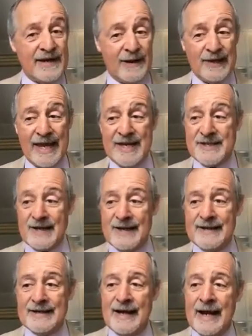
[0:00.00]
Now,
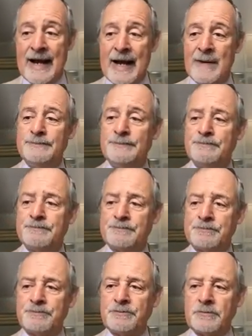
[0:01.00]
later, um,
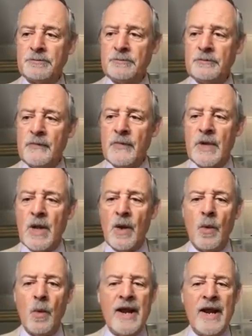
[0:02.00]

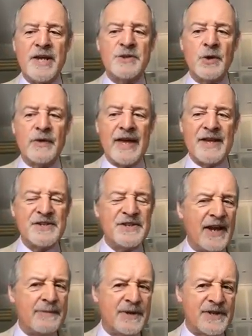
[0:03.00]
when I saw their
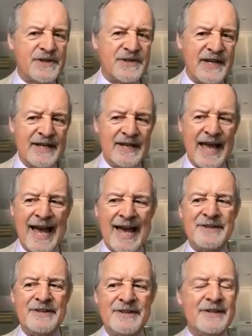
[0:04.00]
snipers in
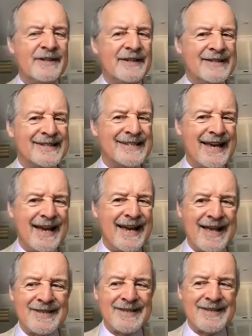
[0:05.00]
Aden and
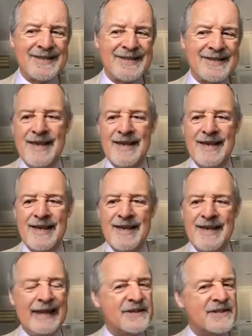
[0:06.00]
Taiz
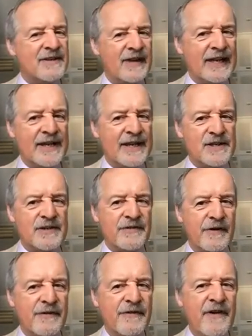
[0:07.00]
killing civilians
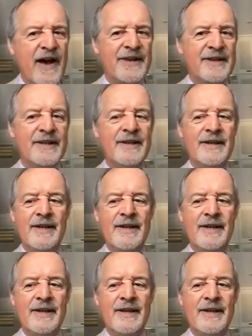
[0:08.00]
for fun,